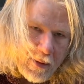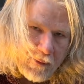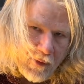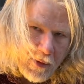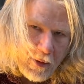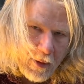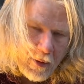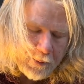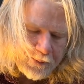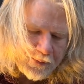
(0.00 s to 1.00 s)
Very little.
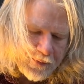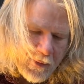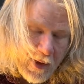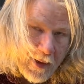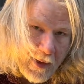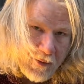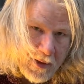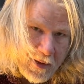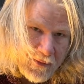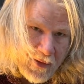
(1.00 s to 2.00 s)
And I haven't
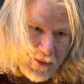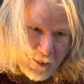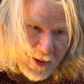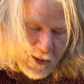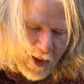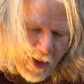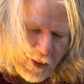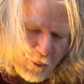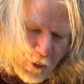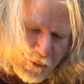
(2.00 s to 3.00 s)
done it since. But
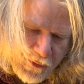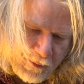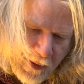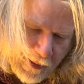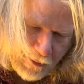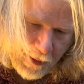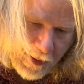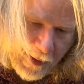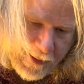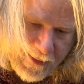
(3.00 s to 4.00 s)
Rose,
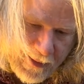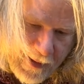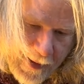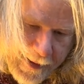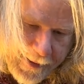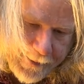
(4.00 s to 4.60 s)
like sitting on it.